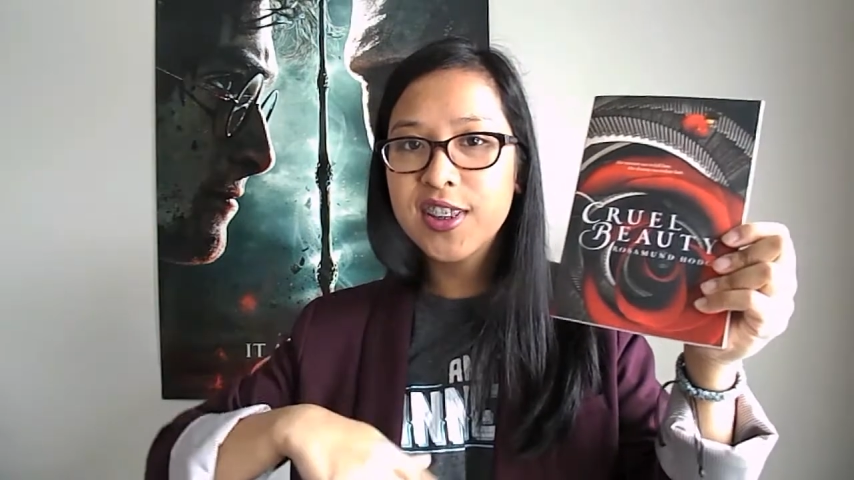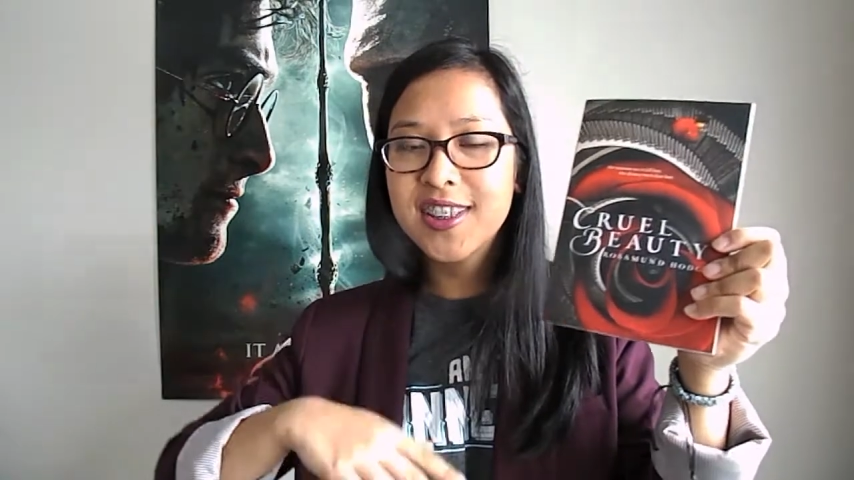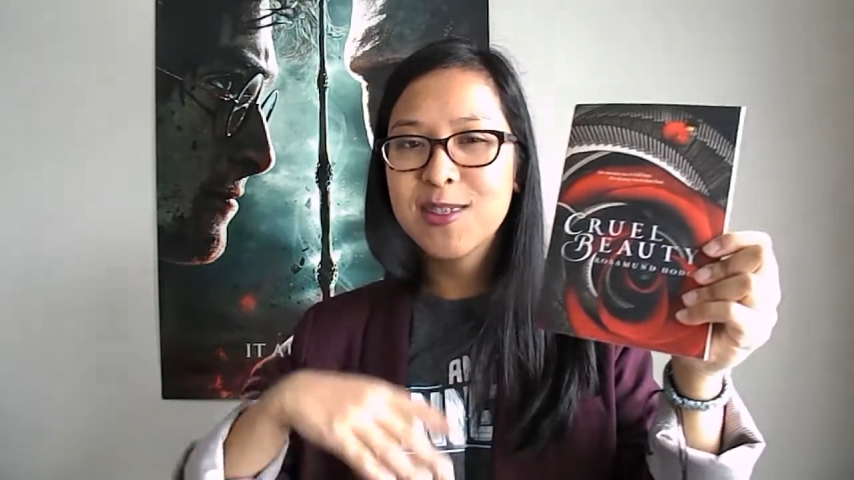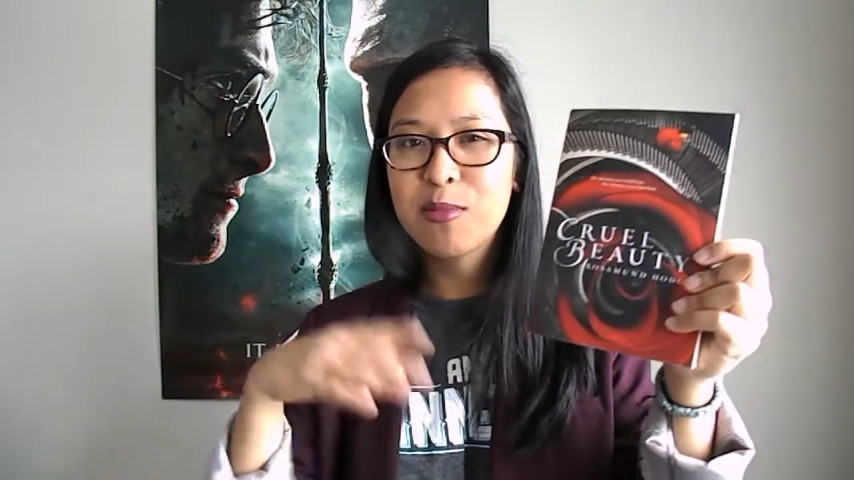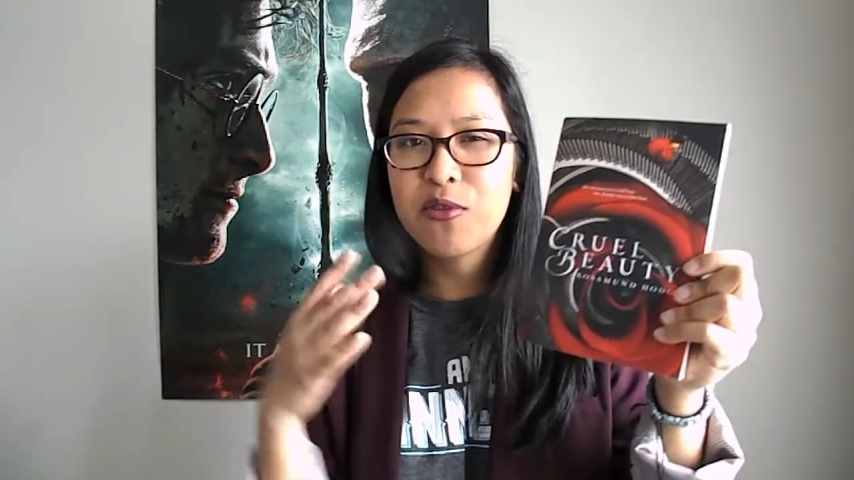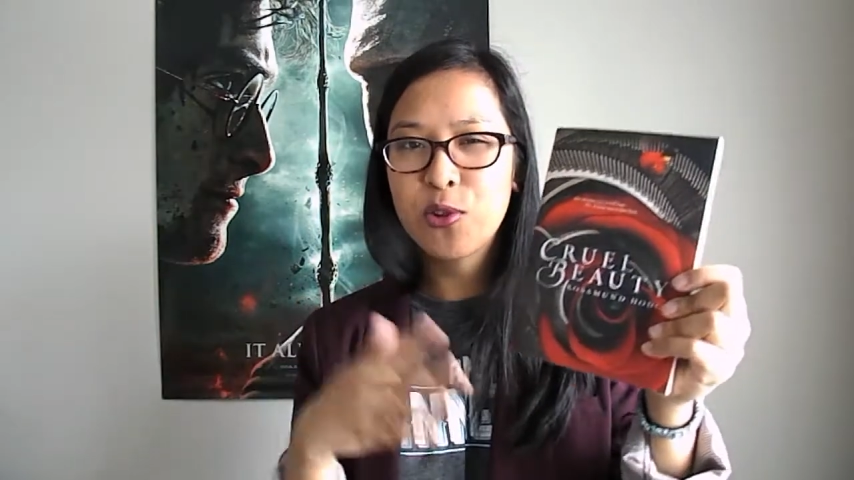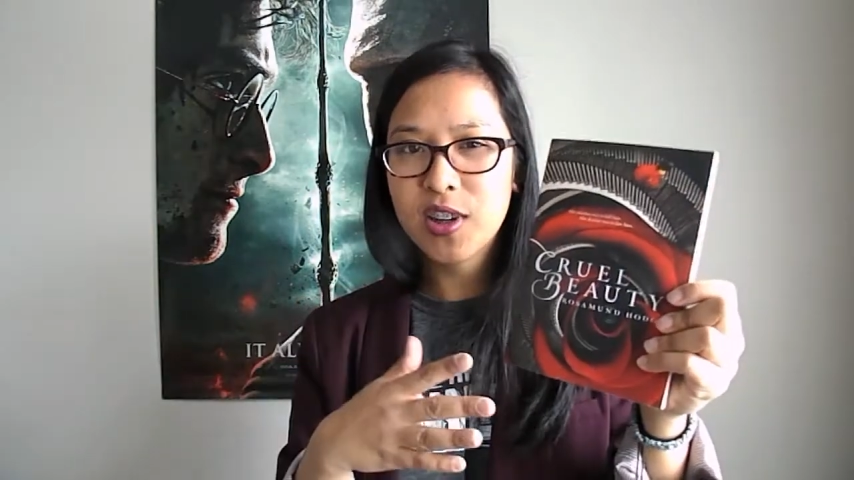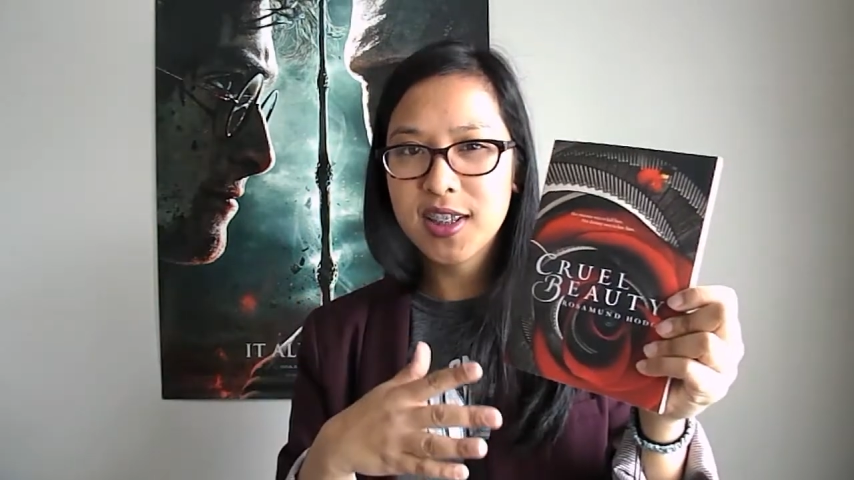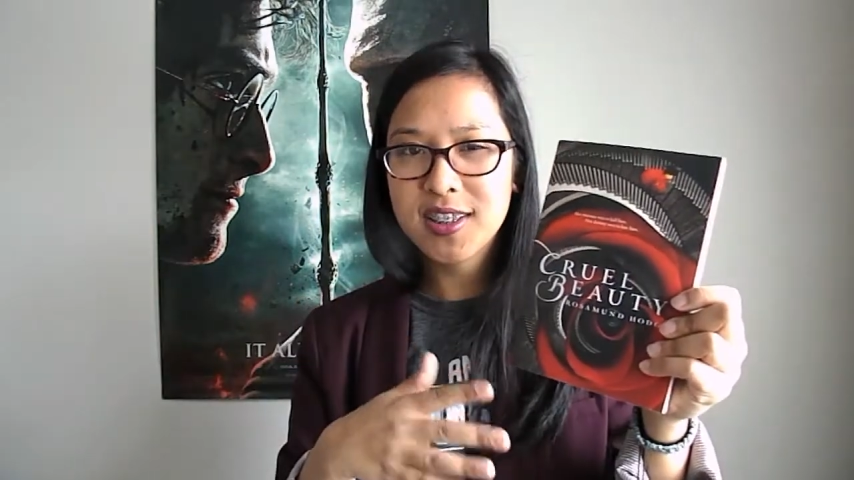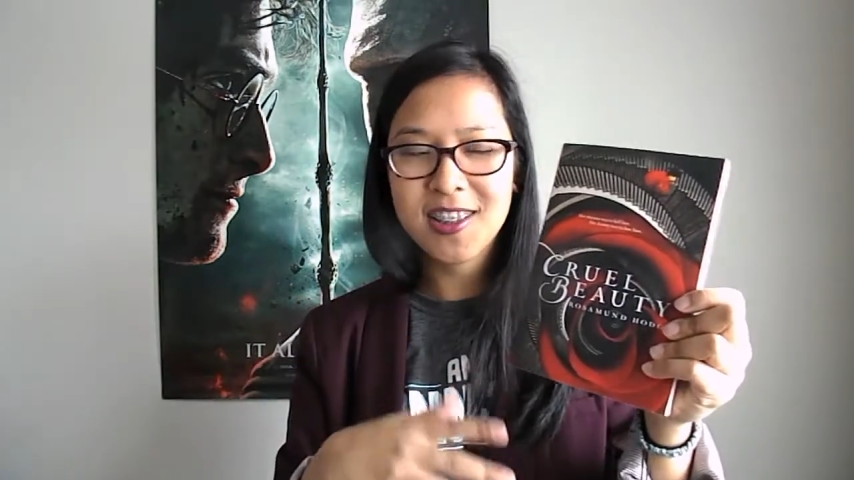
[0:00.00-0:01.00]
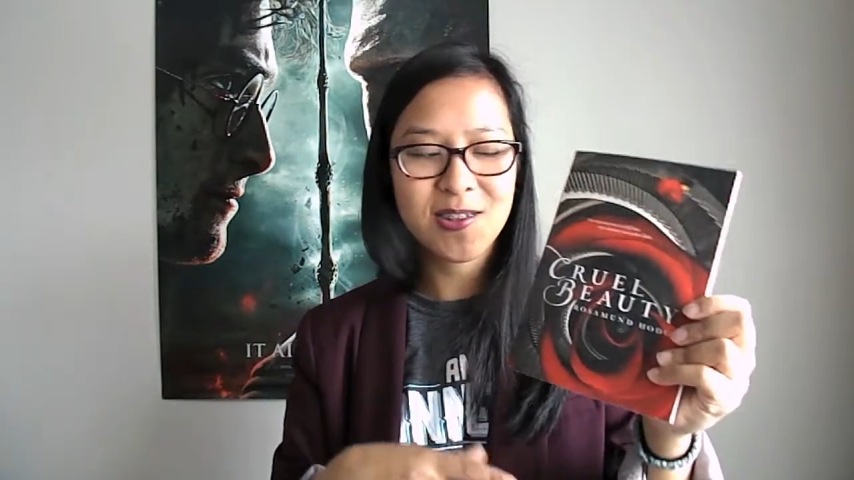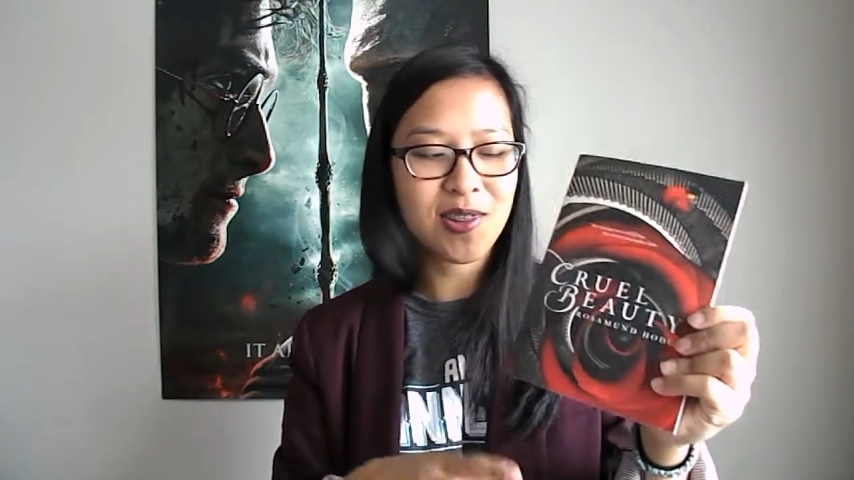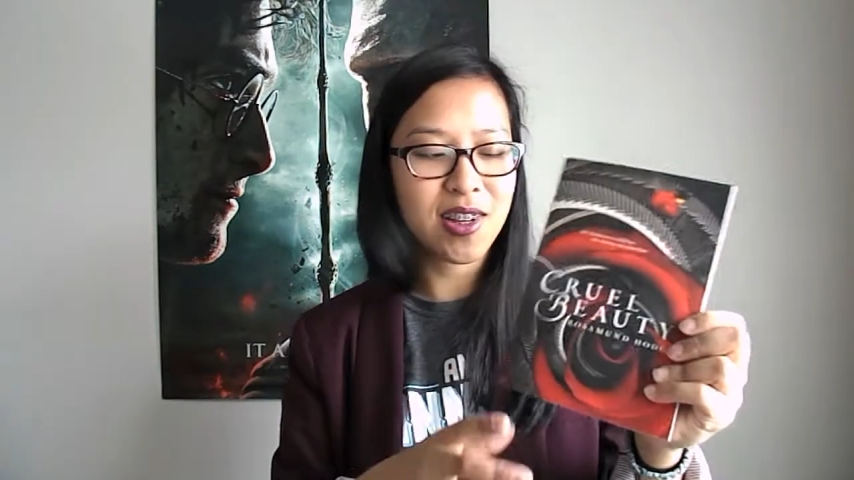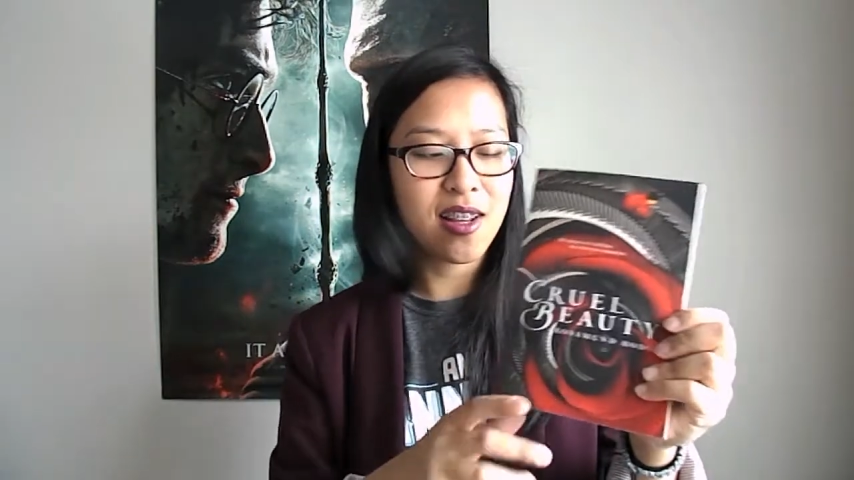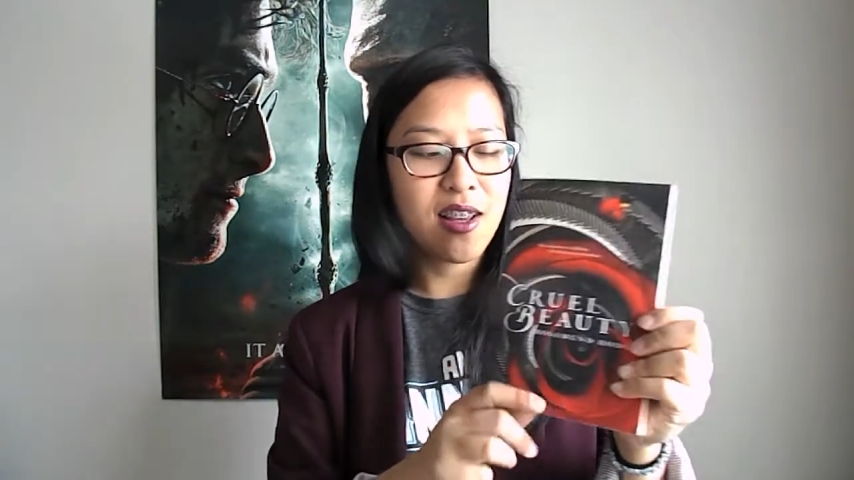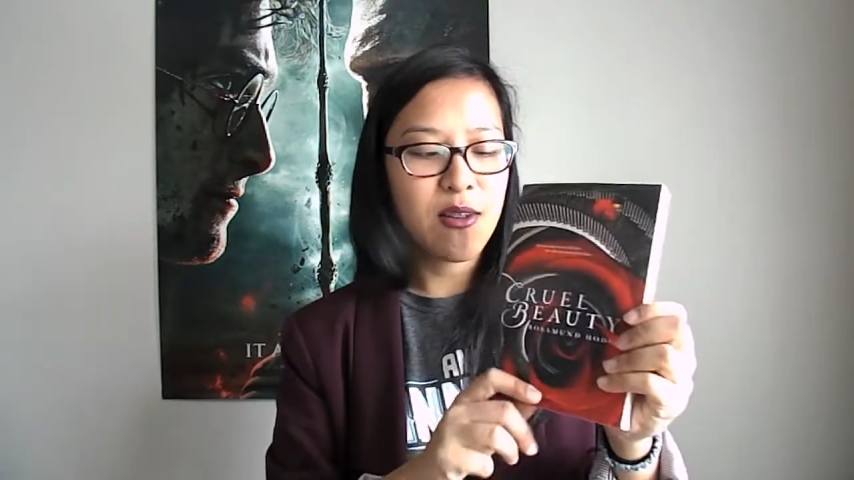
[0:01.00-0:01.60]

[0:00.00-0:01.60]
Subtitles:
list before I get to this one,